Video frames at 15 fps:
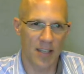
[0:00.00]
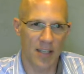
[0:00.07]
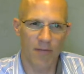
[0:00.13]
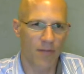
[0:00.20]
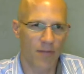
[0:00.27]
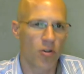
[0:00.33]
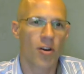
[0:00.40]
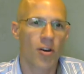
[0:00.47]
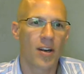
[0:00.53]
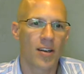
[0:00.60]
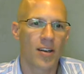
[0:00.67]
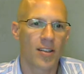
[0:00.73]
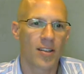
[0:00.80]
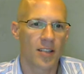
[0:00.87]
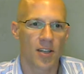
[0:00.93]
Have you heard any
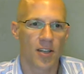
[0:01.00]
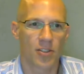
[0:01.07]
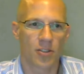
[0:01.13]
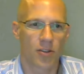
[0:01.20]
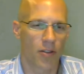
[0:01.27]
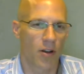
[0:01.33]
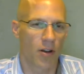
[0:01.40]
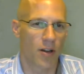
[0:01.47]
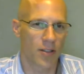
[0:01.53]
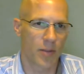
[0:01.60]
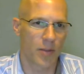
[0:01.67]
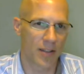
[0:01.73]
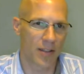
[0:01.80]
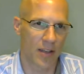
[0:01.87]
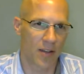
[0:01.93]
discussion or thoughts
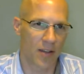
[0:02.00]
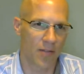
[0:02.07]
about that?